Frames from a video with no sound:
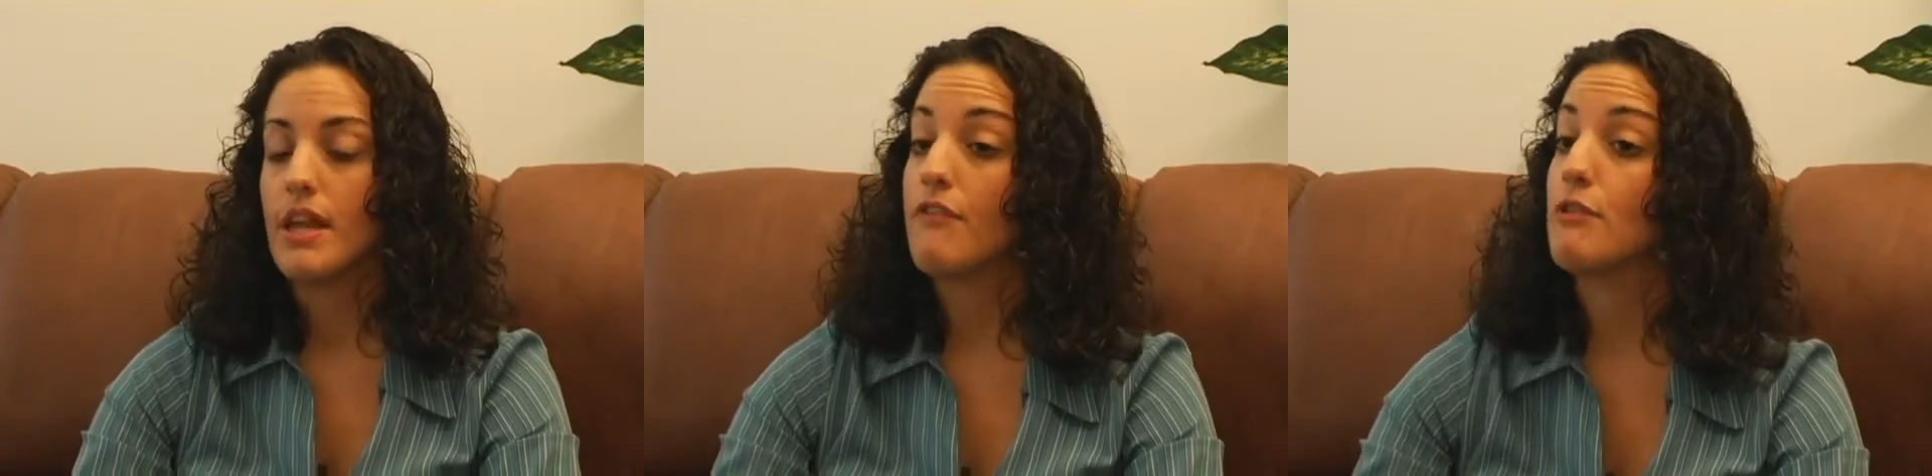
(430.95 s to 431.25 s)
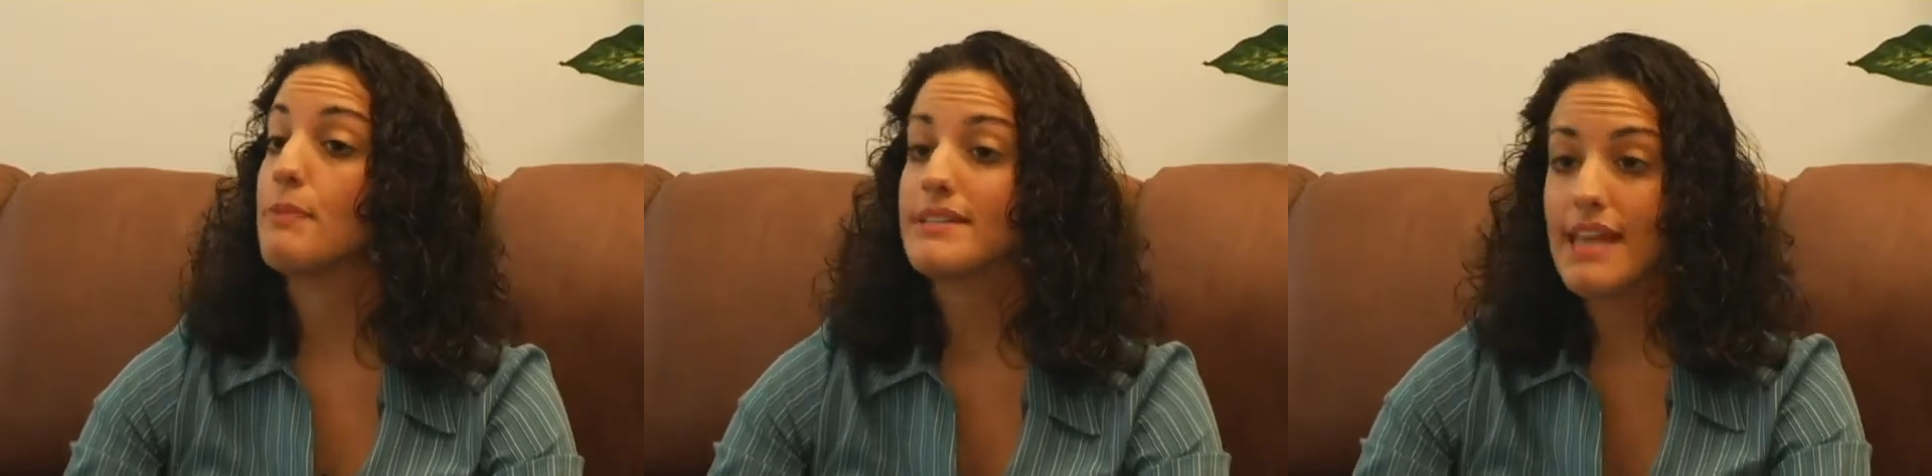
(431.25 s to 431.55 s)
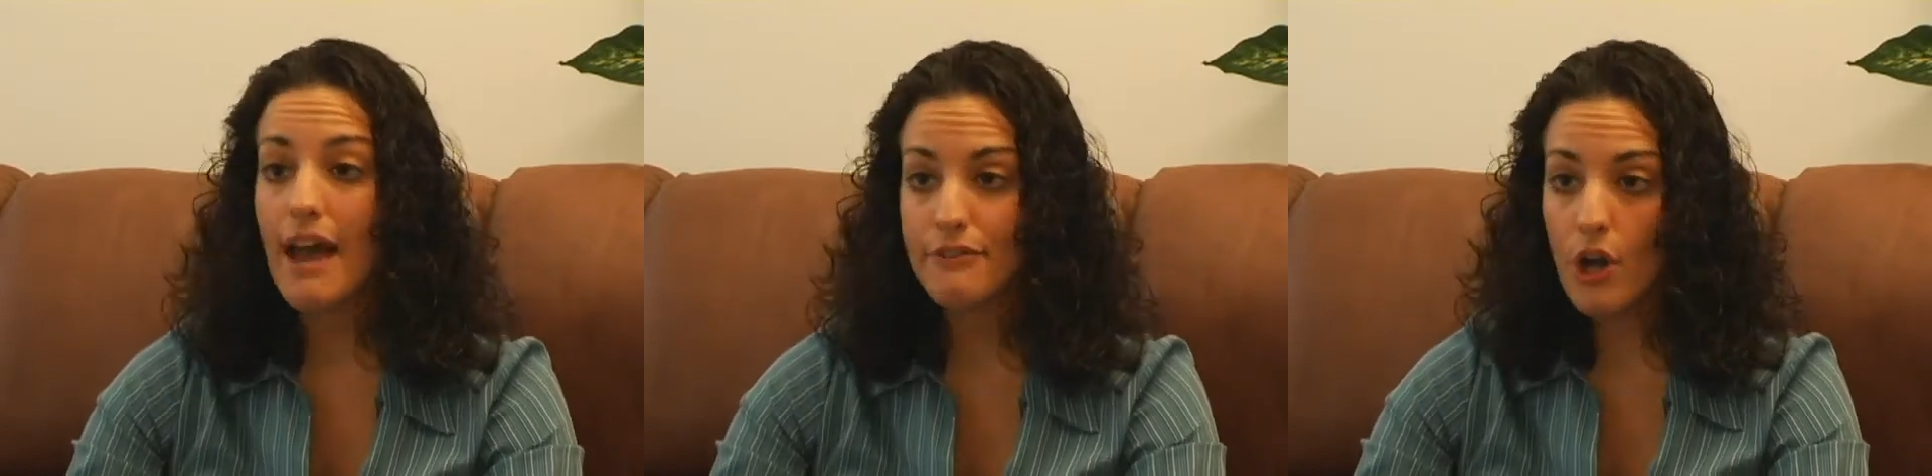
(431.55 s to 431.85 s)
If you've been
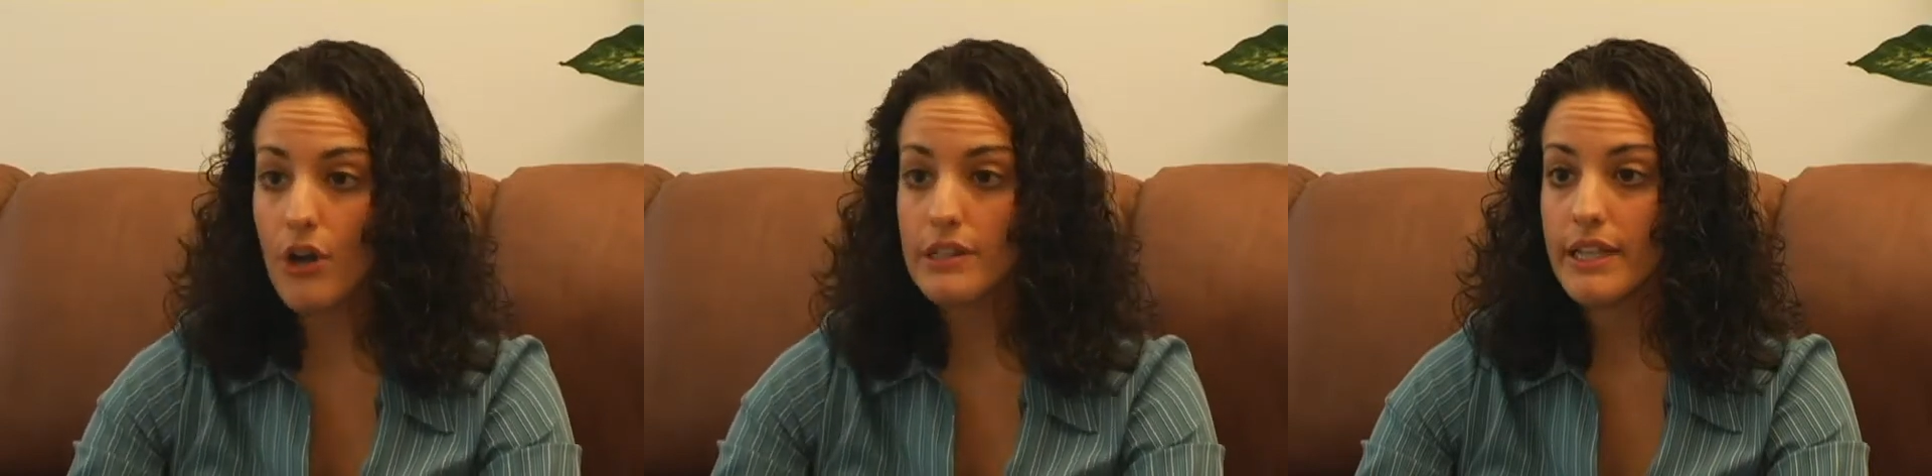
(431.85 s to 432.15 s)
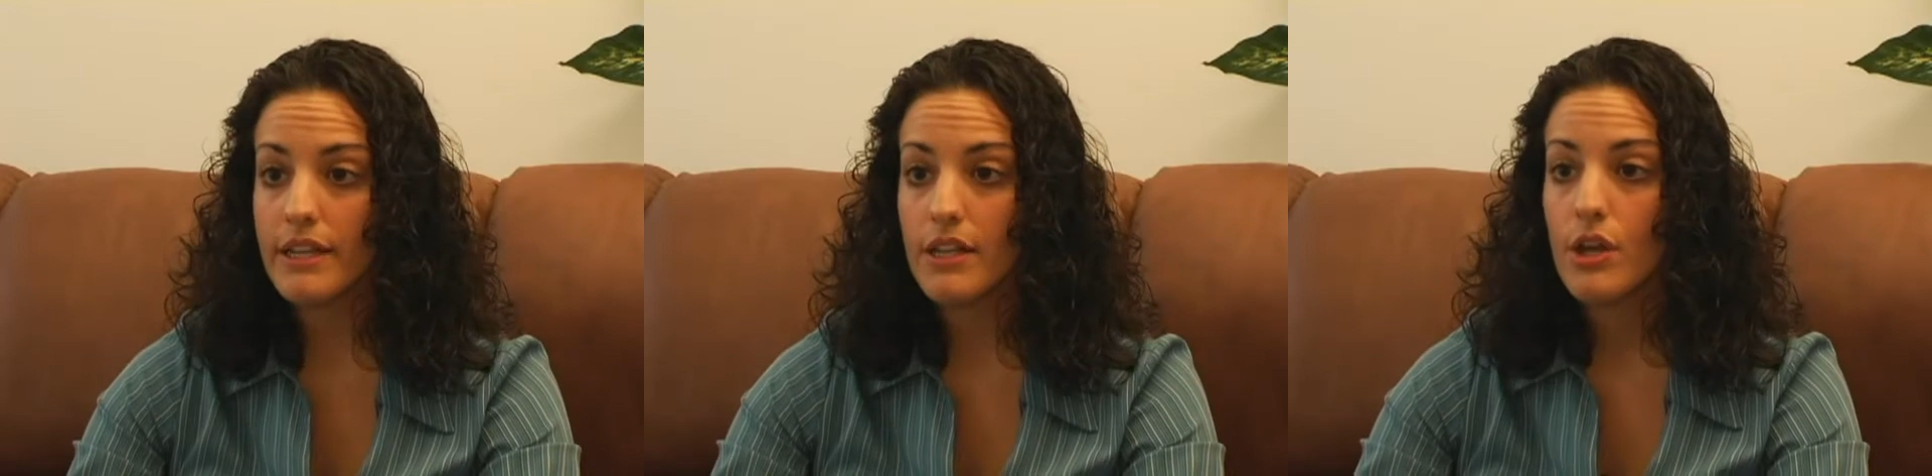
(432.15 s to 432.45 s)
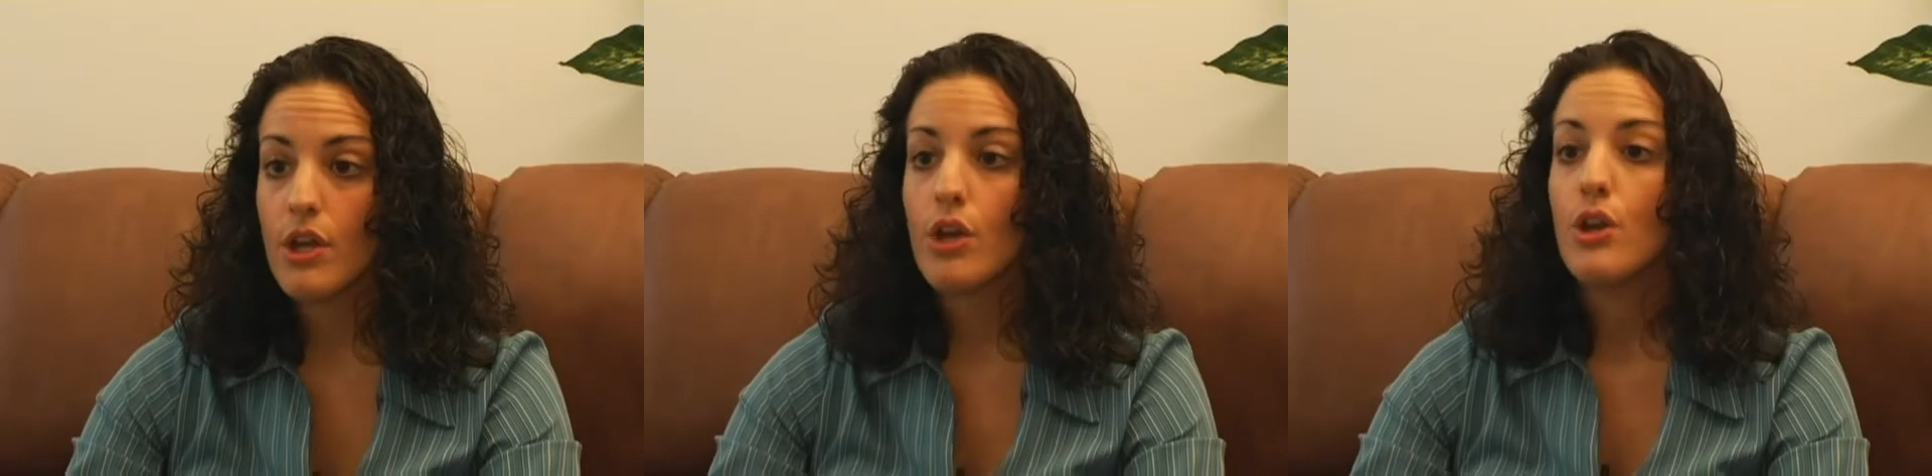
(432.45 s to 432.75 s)
Taft-Hartley,
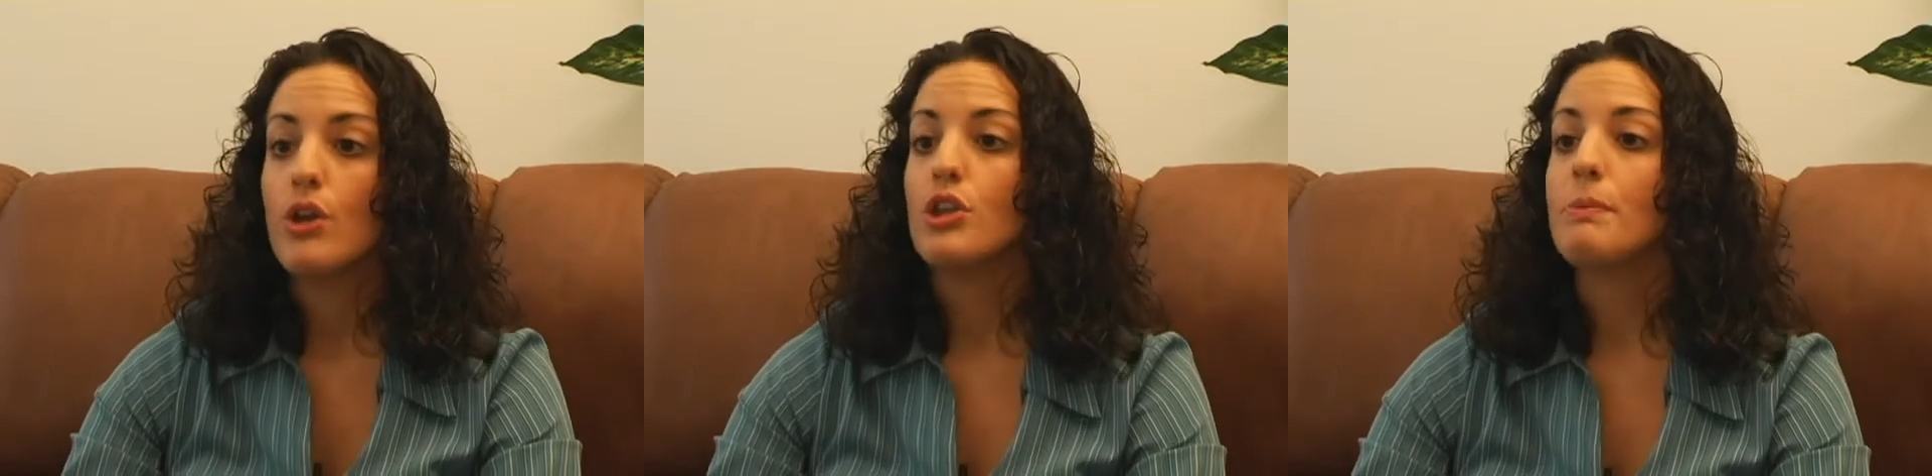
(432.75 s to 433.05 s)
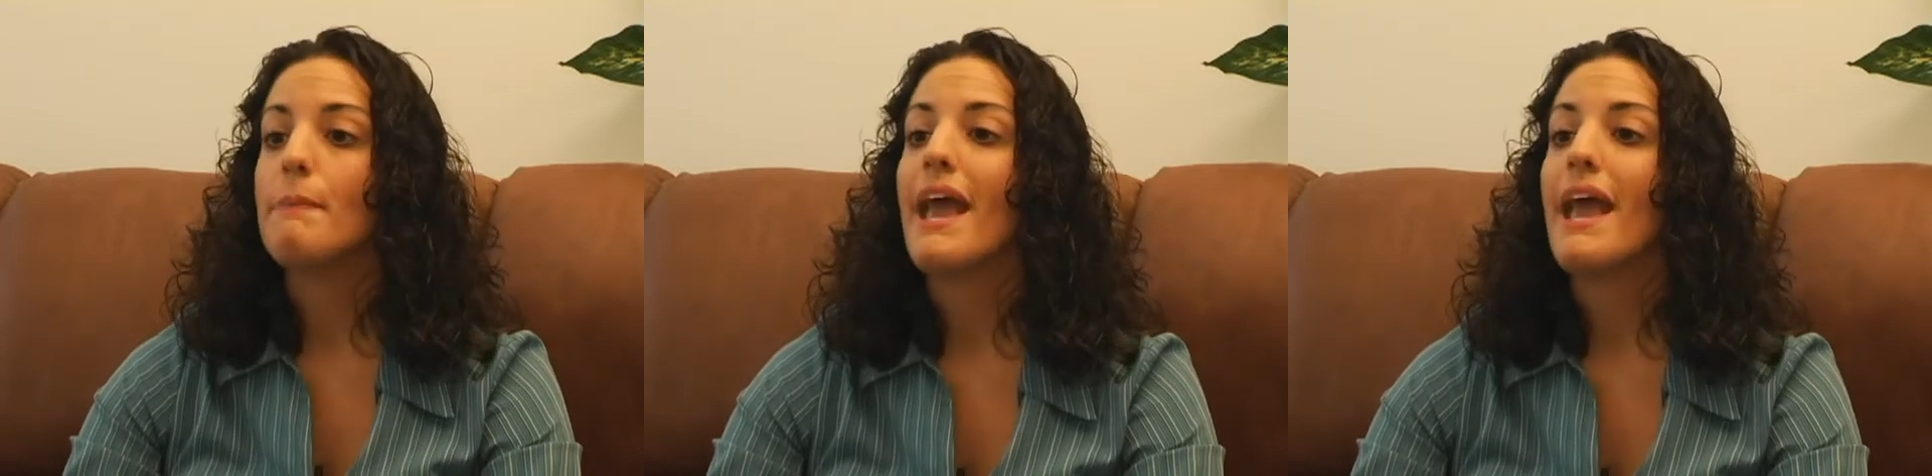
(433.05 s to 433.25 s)
you'll be